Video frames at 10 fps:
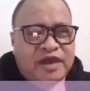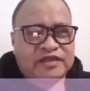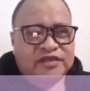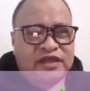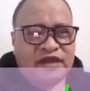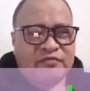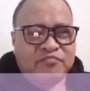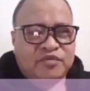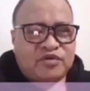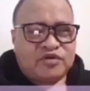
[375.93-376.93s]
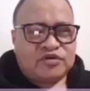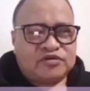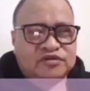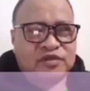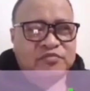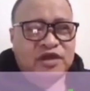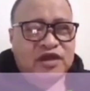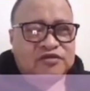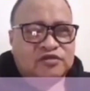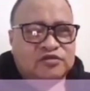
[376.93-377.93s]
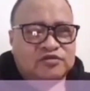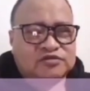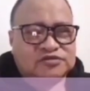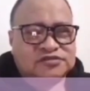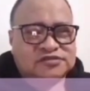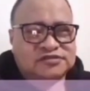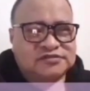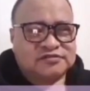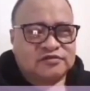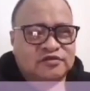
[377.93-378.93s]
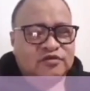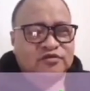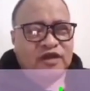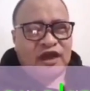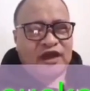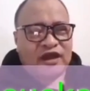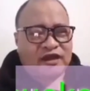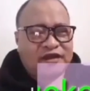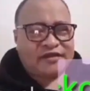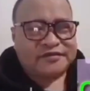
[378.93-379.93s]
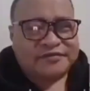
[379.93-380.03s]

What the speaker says: Fighting lang po, Team Cactus. Good luck.